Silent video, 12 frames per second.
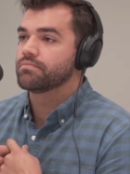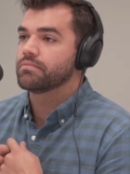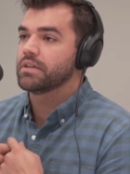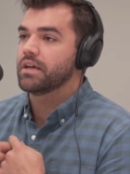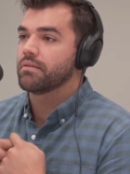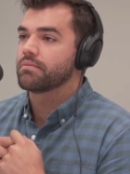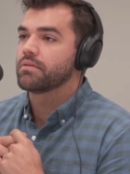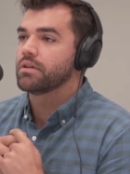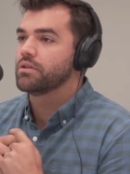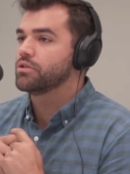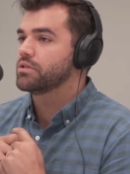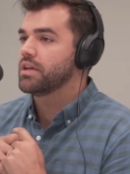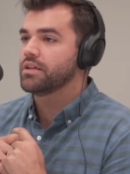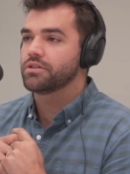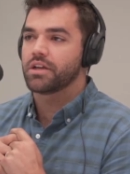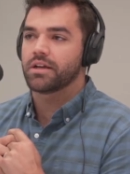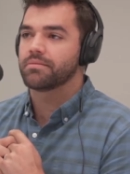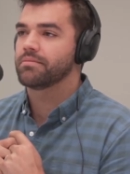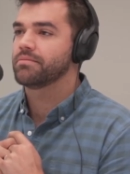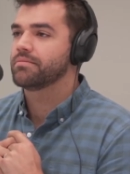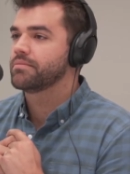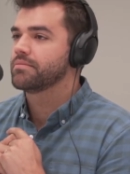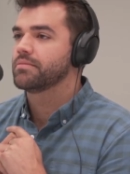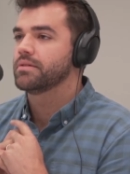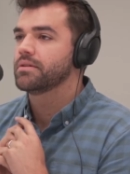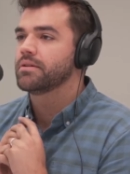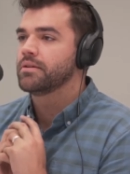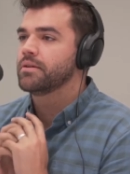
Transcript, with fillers: yeah, love it. Just educate. Love it.